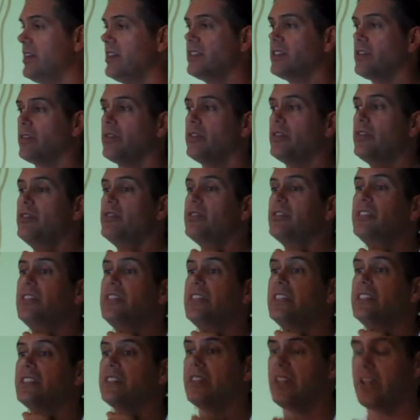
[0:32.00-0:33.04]
So we're using
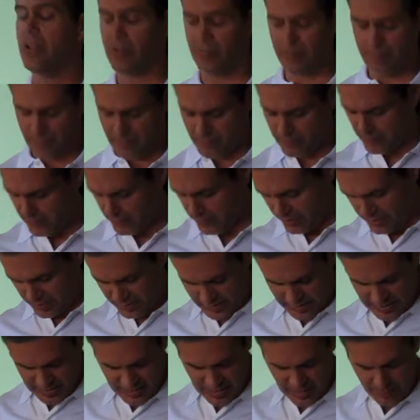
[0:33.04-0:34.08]
this. Now, look
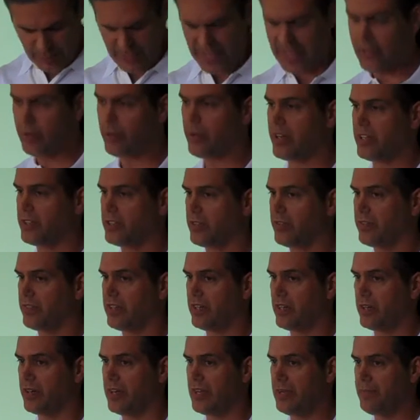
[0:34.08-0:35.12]
at the pancreas over
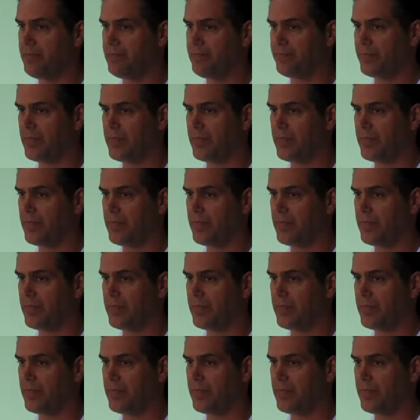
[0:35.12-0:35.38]
here, right?